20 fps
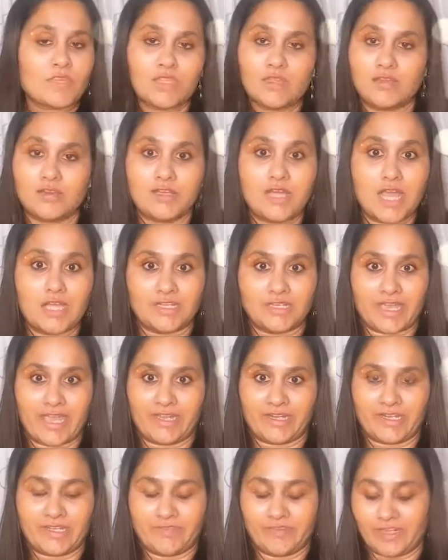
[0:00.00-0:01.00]
duck
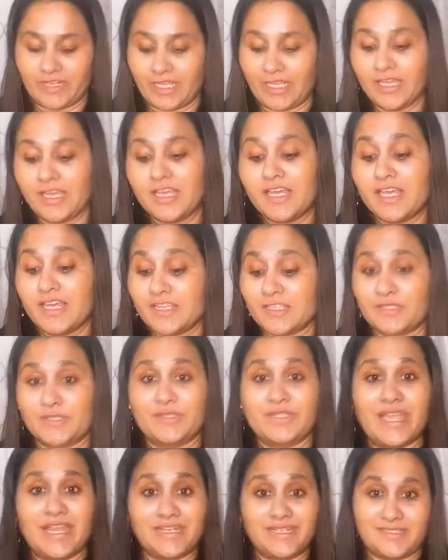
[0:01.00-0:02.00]
activity. So
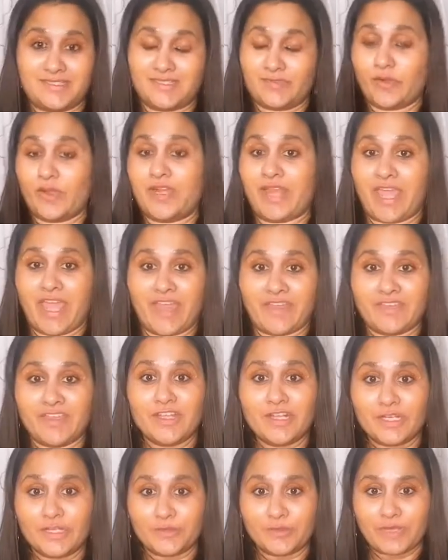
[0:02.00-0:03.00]
that's what I have
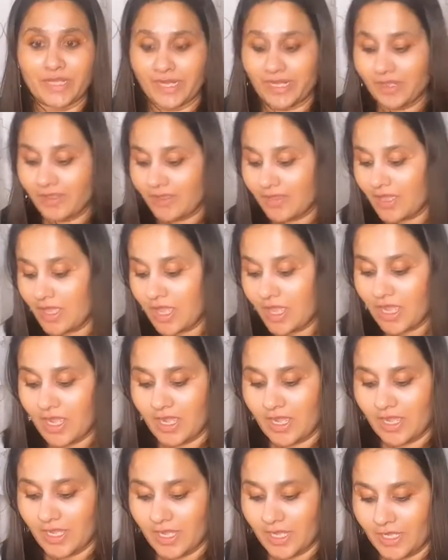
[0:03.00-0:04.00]
included.
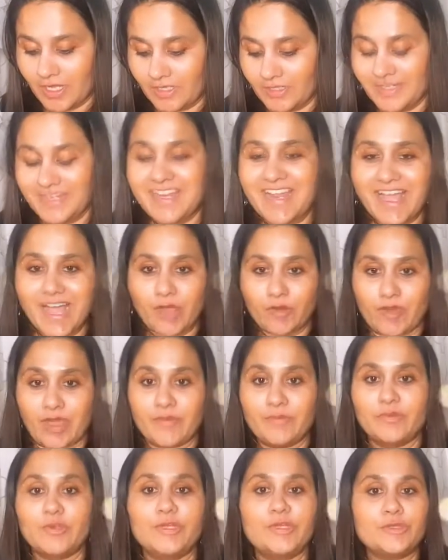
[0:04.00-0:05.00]
Now I'm
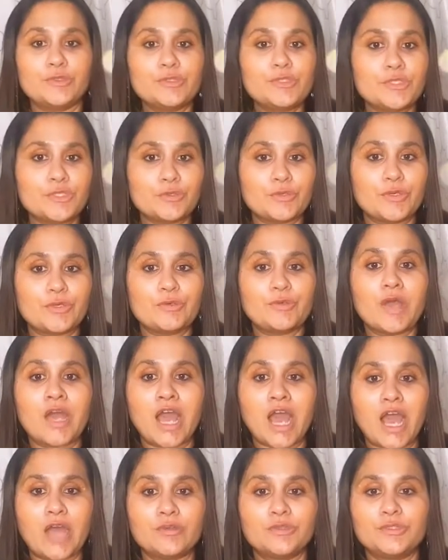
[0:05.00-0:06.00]
going to show you
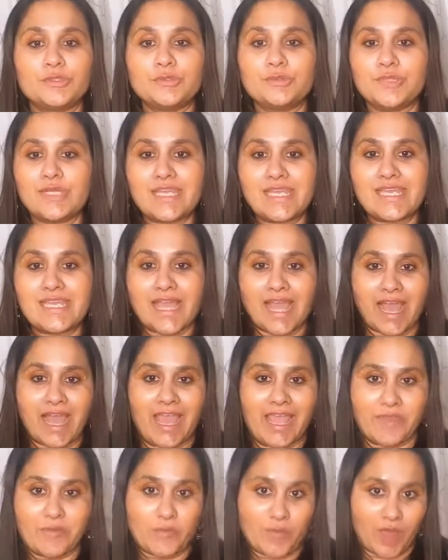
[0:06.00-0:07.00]
how to
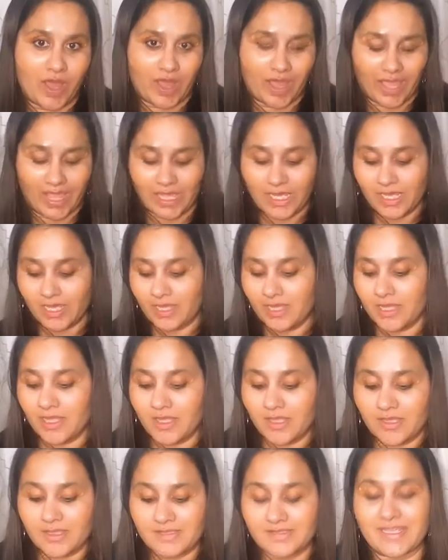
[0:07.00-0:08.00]
DIY
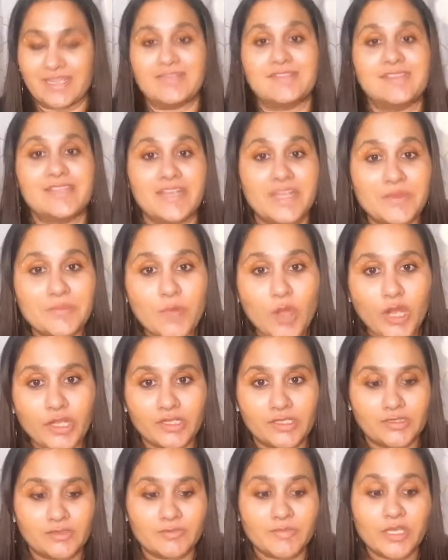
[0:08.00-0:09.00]
sensory
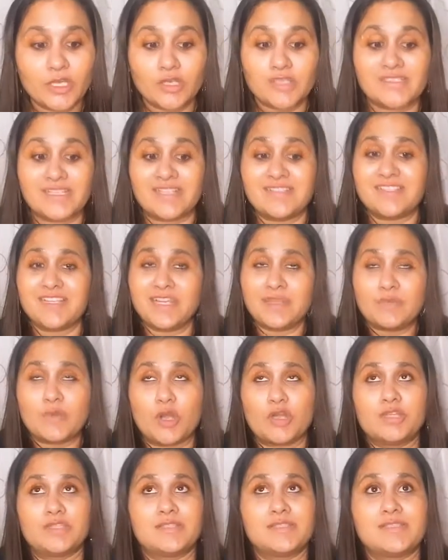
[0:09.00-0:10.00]
bottle, because sensory
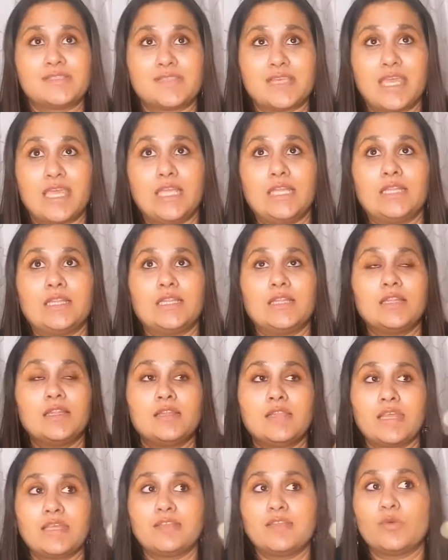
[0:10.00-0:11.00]
bottles in
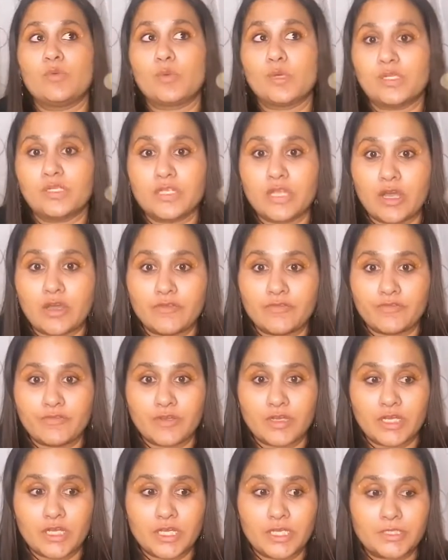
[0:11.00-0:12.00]
the world
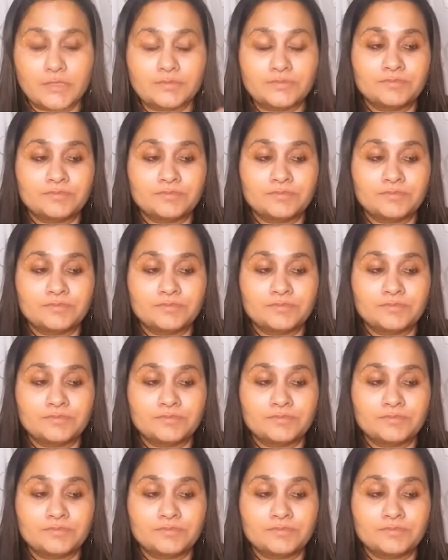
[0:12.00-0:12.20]
of